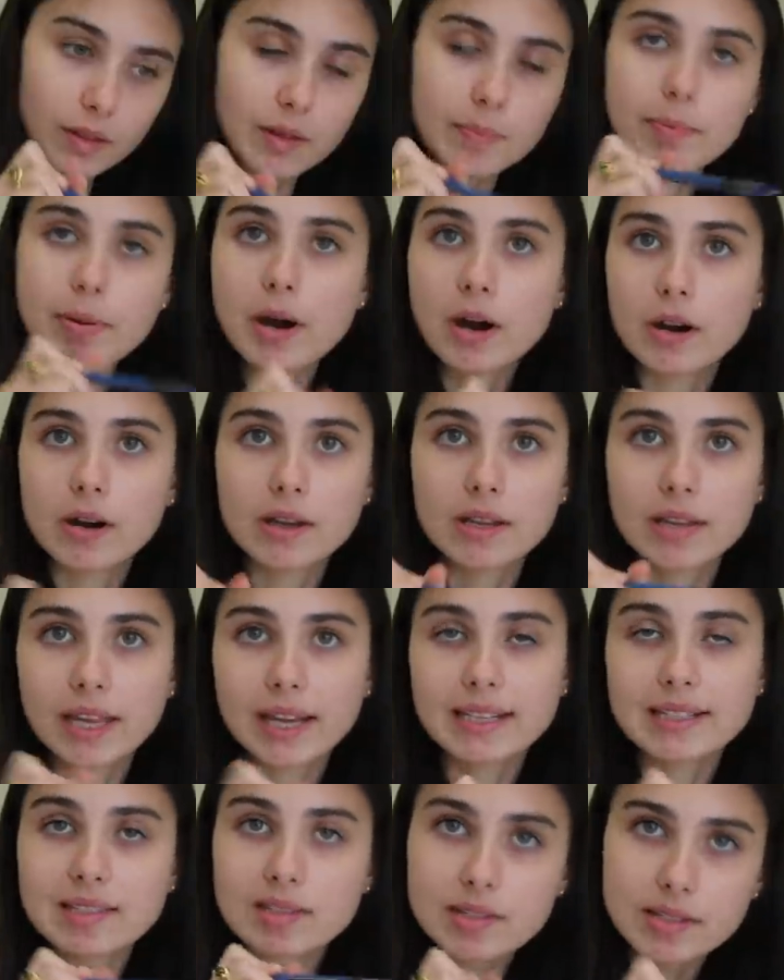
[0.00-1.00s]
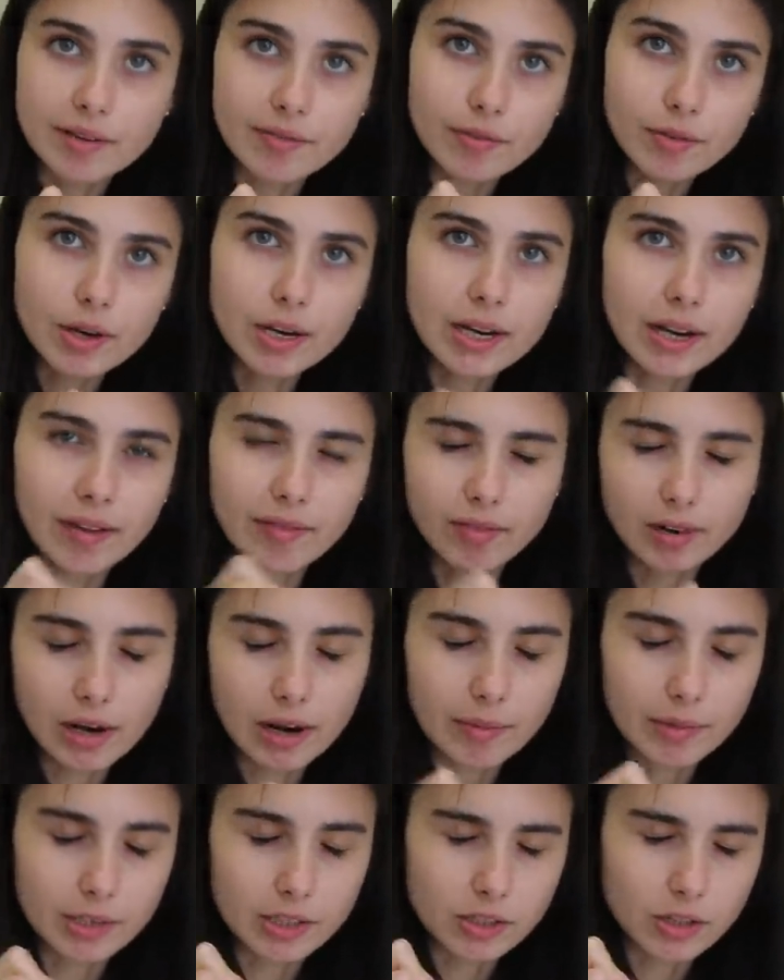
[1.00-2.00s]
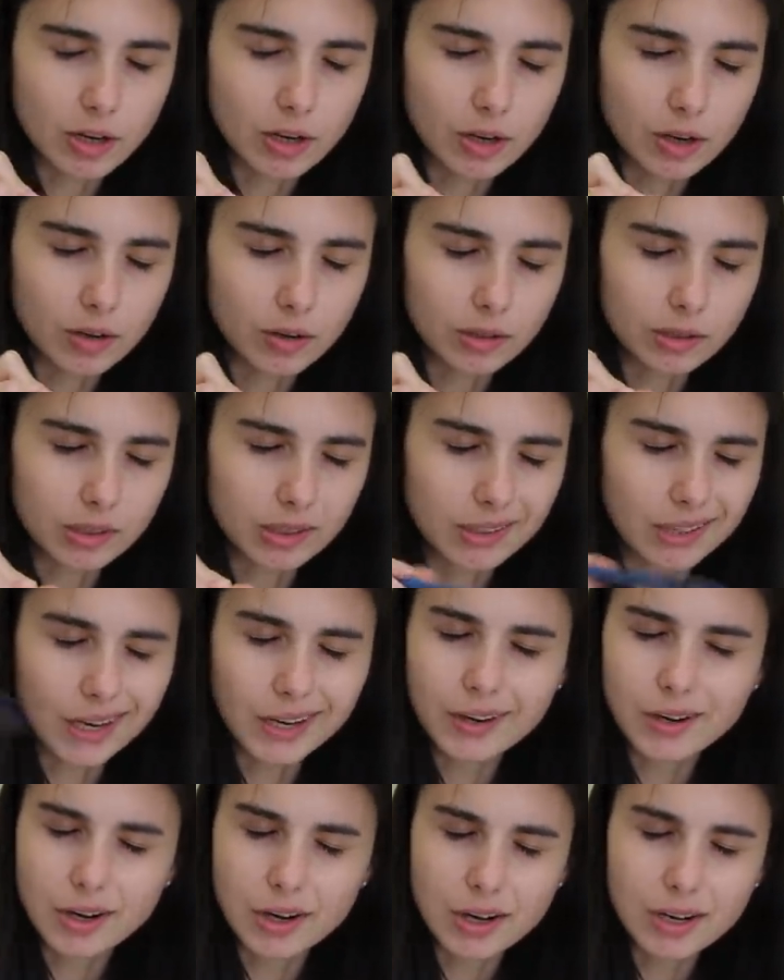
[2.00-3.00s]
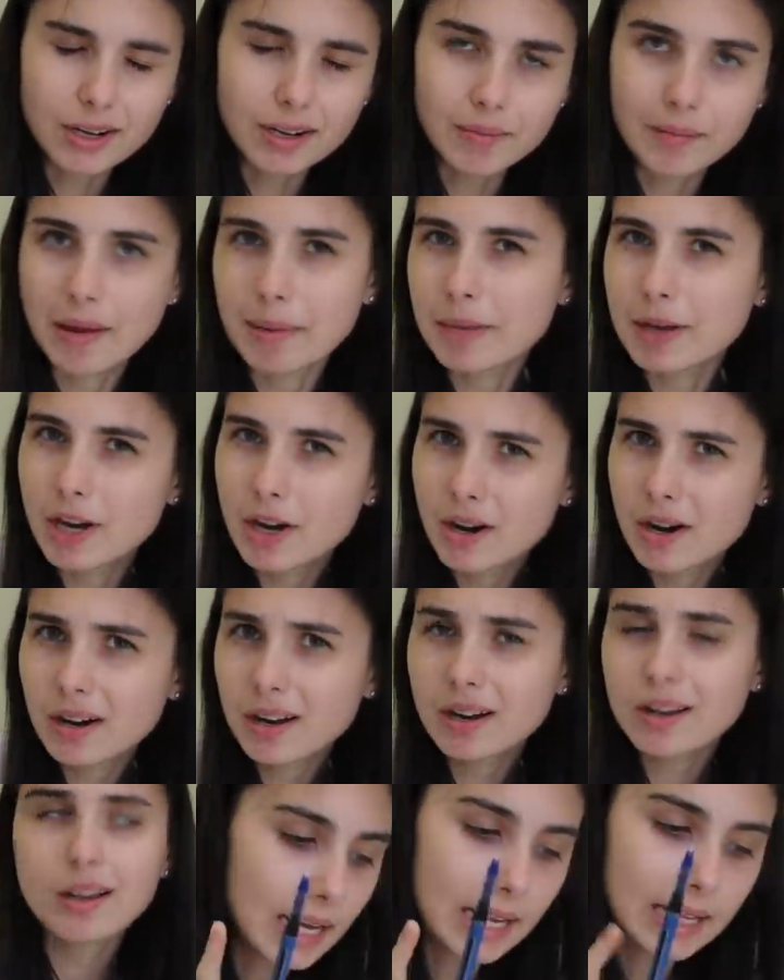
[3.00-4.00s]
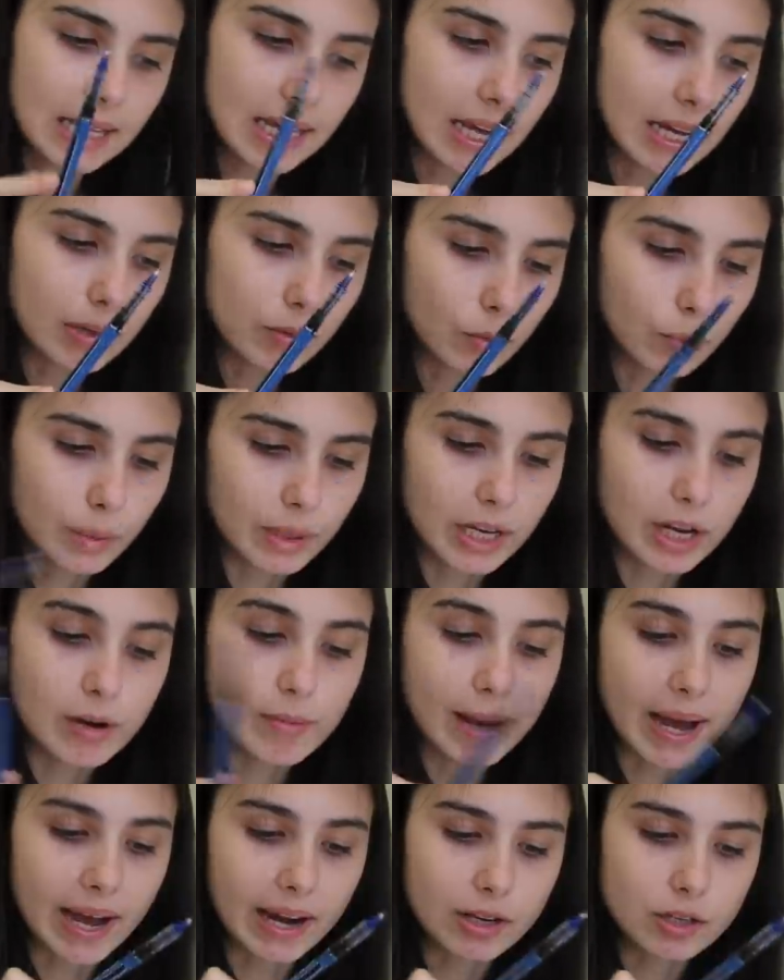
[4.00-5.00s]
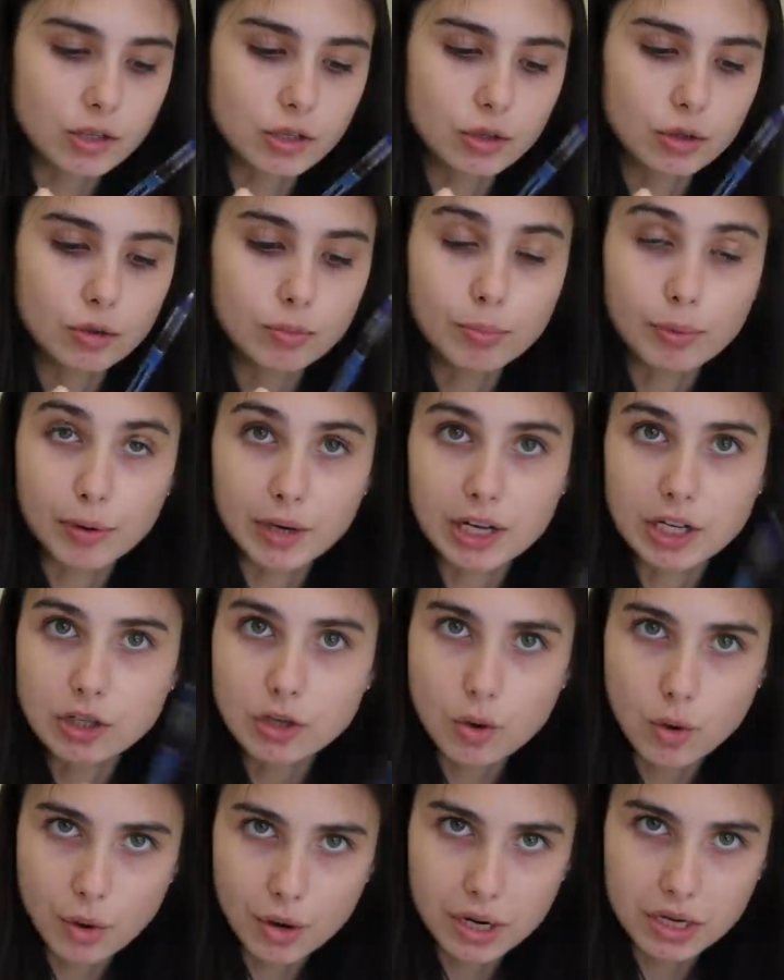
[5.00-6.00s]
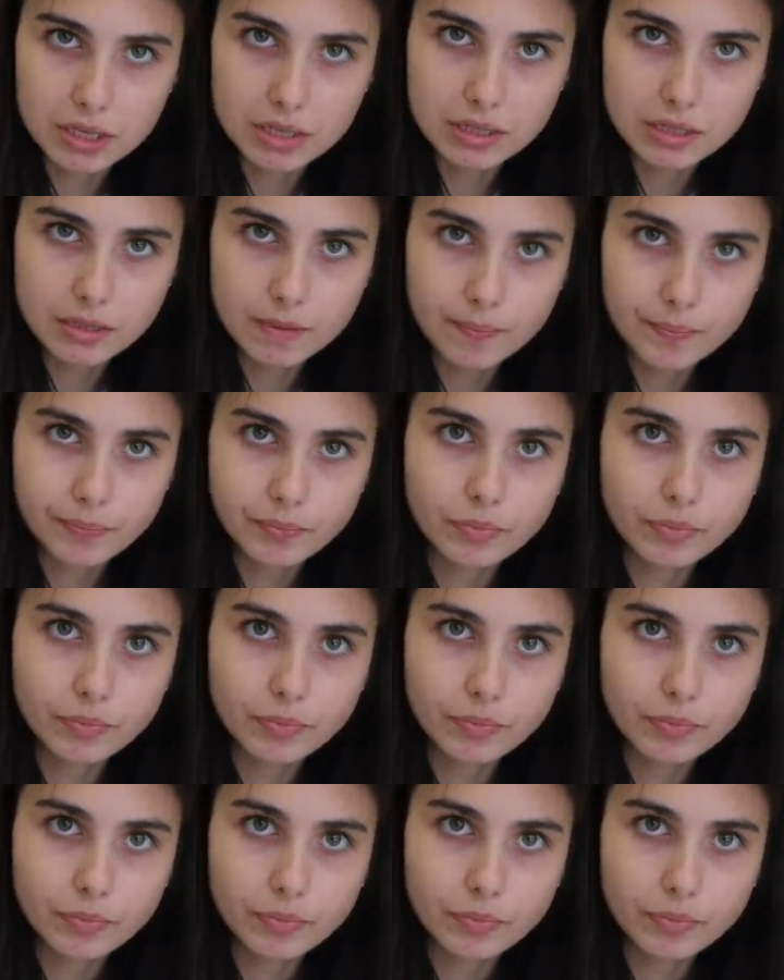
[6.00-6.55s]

The part that's different, I forgot what it's called. Not a hook, maybe a hook. And then we go back to bridge, chorus.